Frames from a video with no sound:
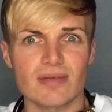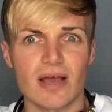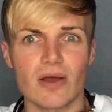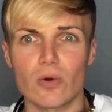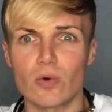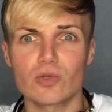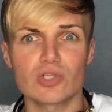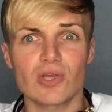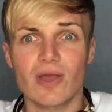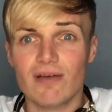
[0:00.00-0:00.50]

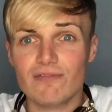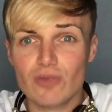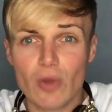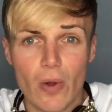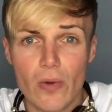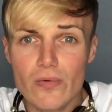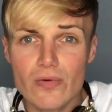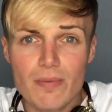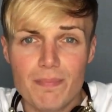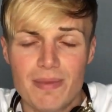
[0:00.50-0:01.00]
Or do you have your
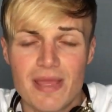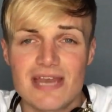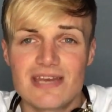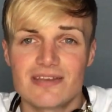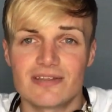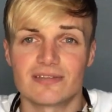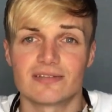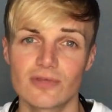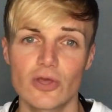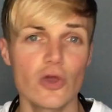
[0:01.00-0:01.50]
own
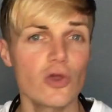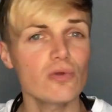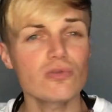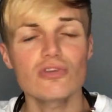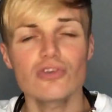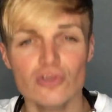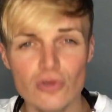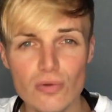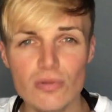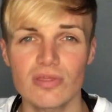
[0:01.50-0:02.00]
opinion? Who do
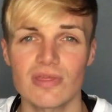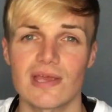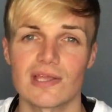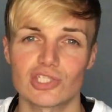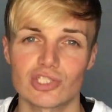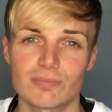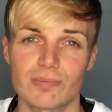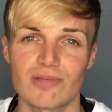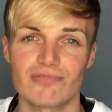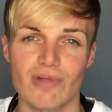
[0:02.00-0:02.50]
you think
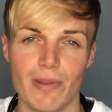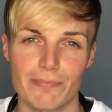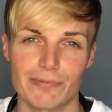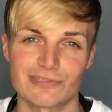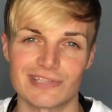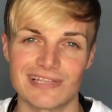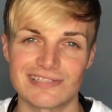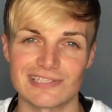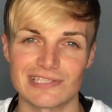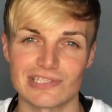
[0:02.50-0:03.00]
should be
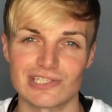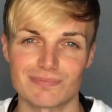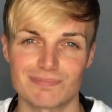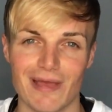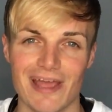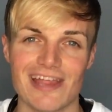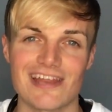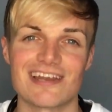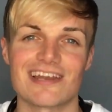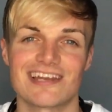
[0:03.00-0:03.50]
representing
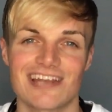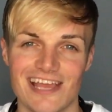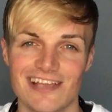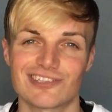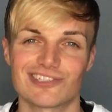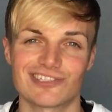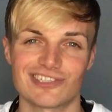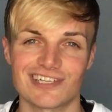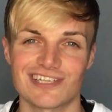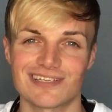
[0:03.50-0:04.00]
Spain
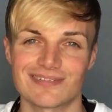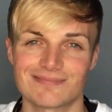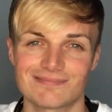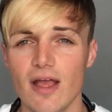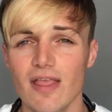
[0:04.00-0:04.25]
next year?